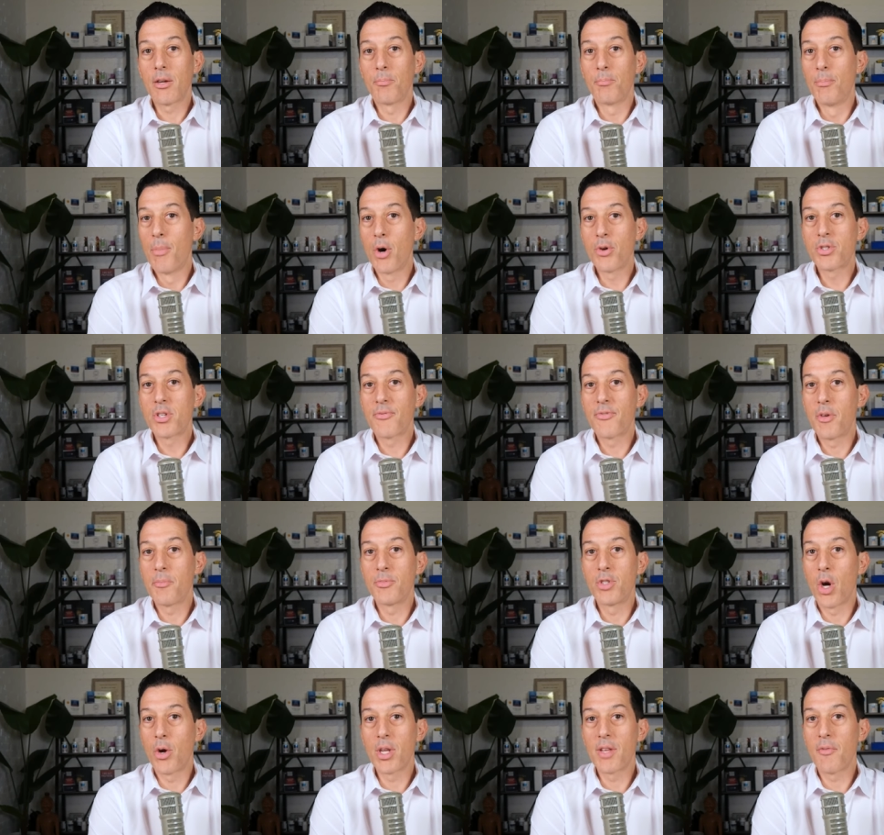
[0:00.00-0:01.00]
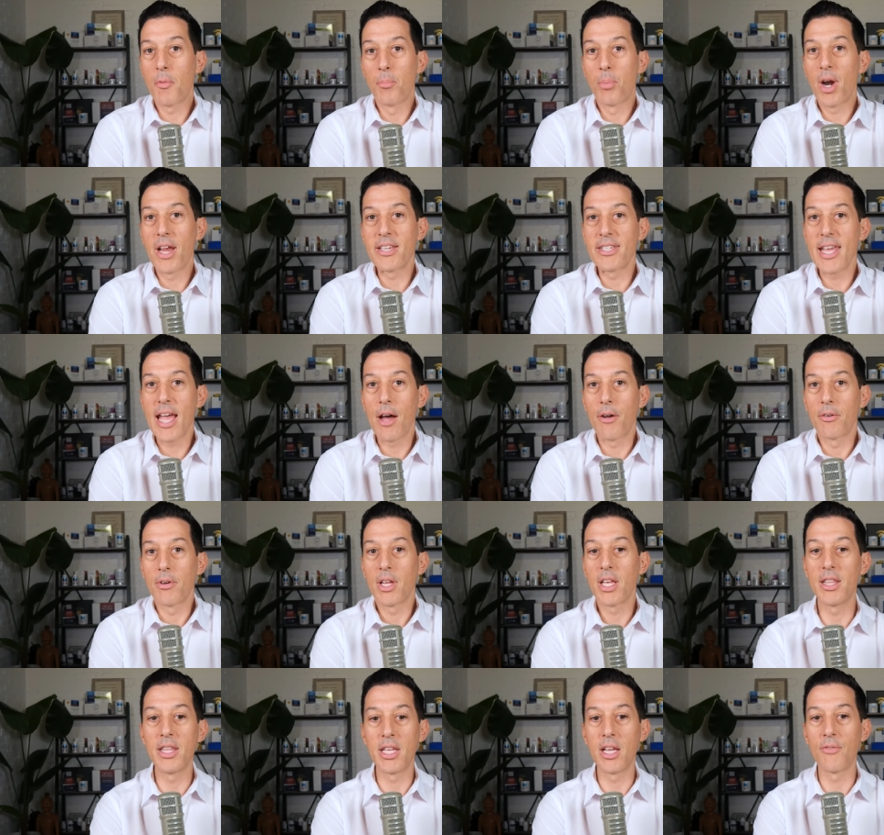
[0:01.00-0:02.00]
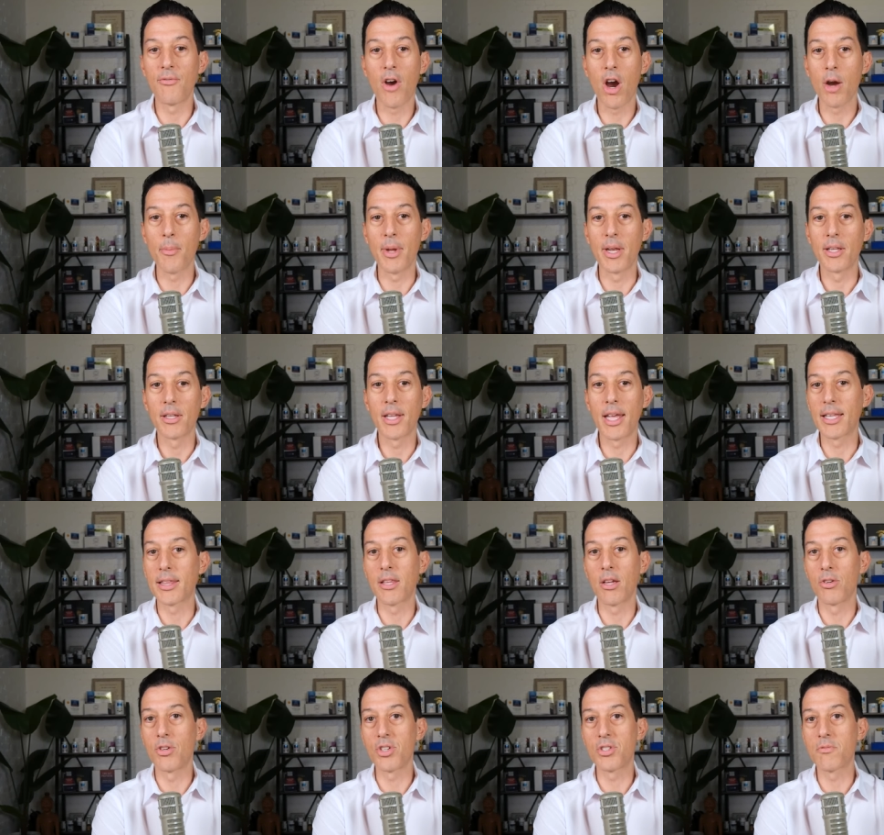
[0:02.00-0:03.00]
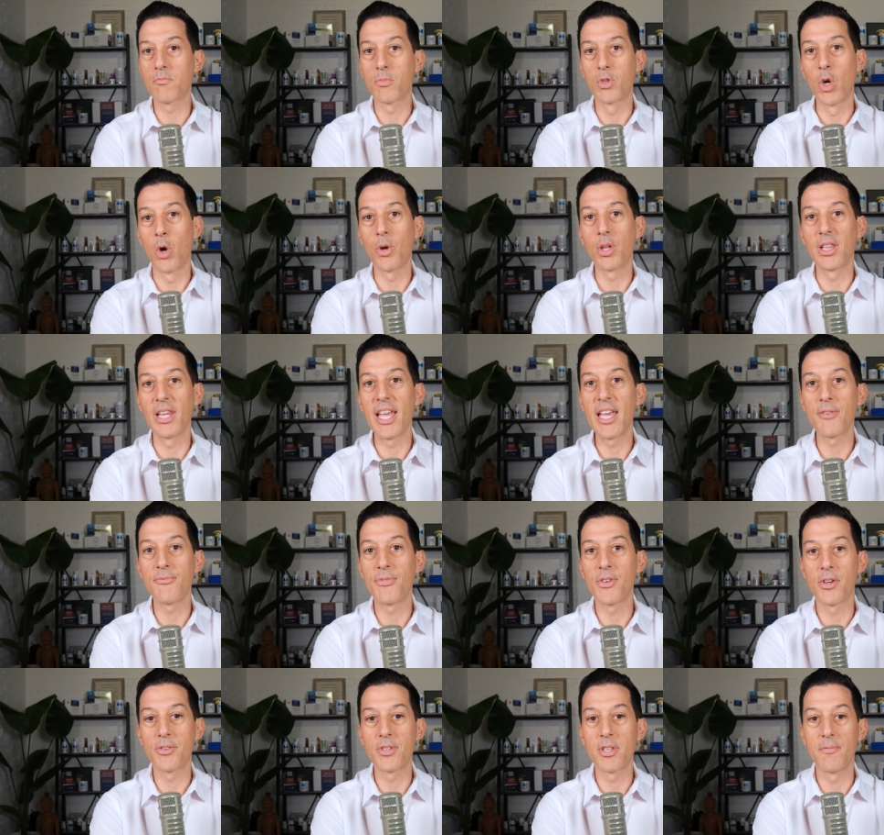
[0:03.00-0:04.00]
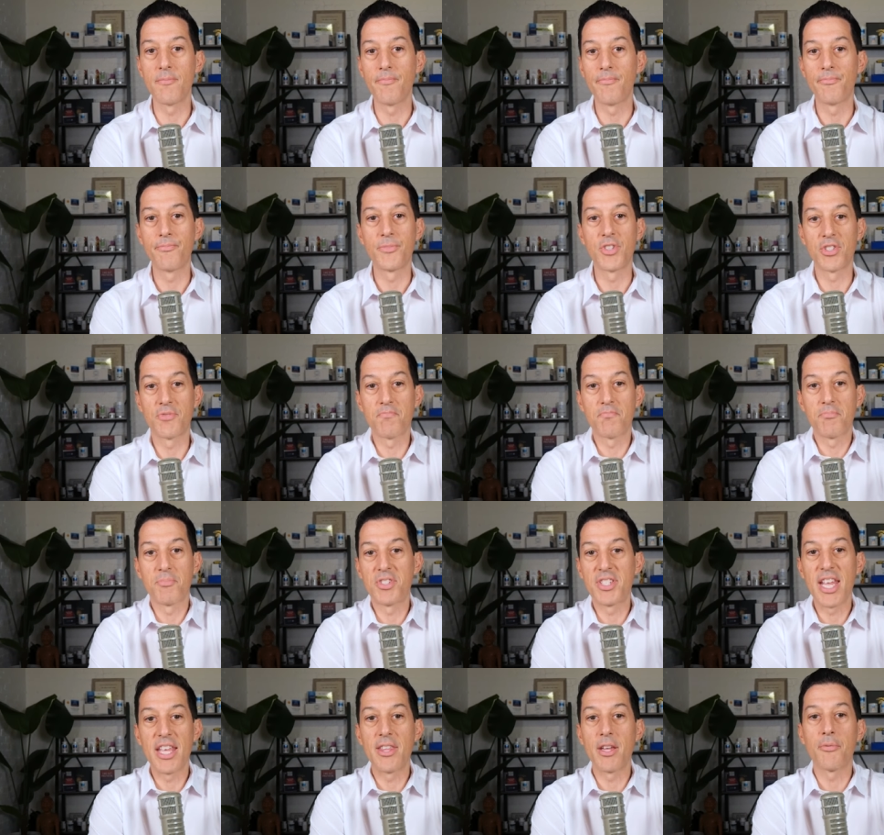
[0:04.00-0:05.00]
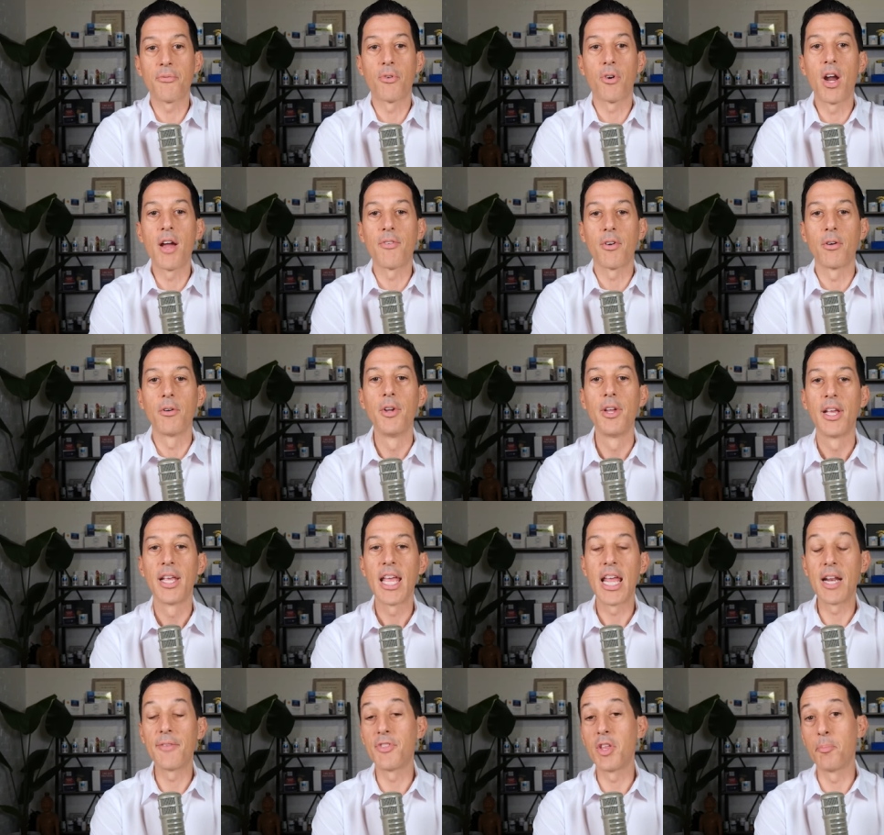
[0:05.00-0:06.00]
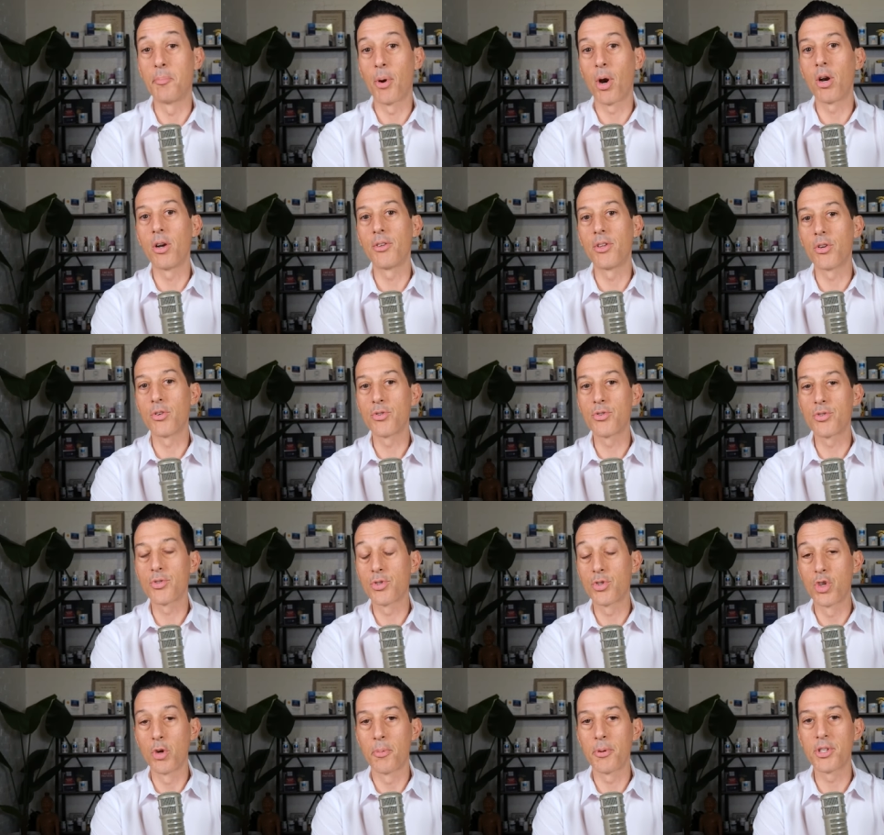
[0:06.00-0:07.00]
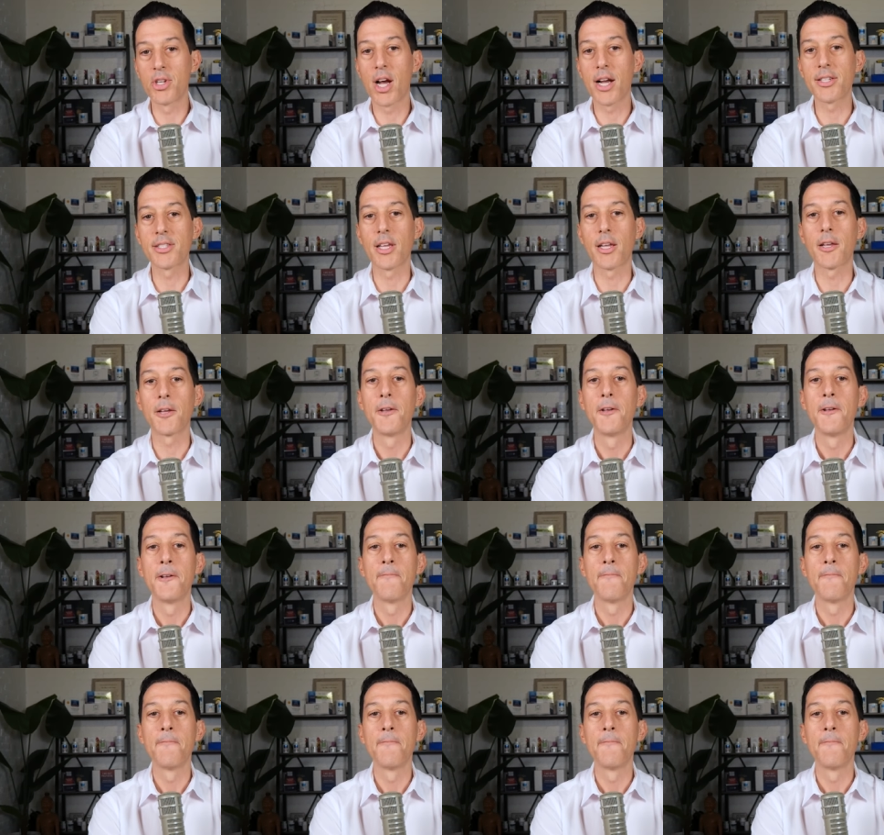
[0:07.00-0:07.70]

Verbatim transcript: Most of them don't even break down in the environment. Like they just go to landfills and just stay there forever. And if they burn, they're super toxic.